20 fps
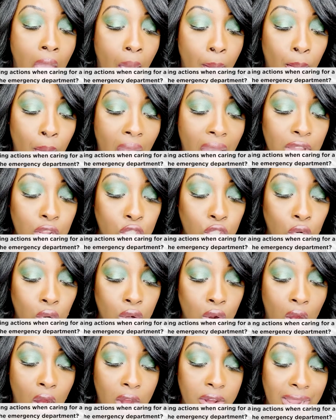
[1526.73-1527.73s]
monitor
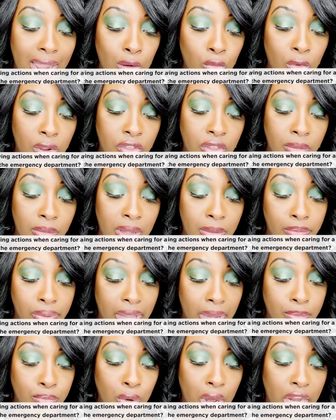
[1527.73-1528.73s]
cardiac rhythm and
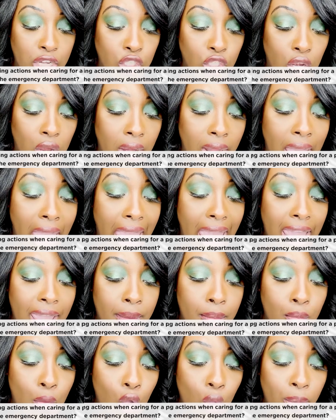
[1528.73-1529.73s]
blood pressure,
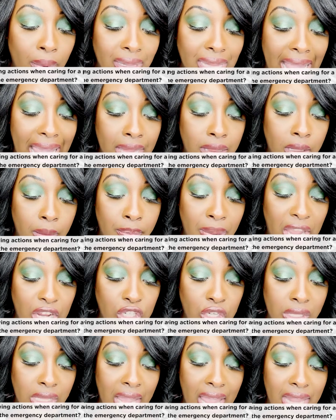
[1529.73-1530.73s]
immobilize the
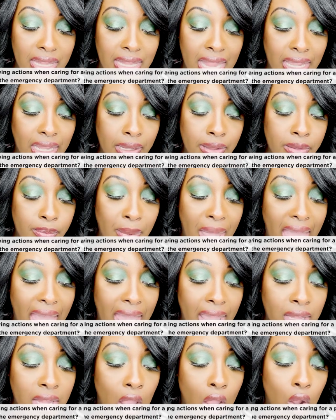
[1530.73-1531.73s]
patient's head, neck, and
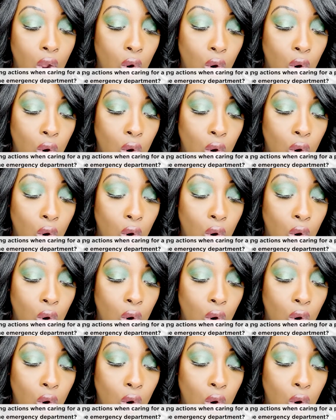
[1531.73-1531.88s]
spine,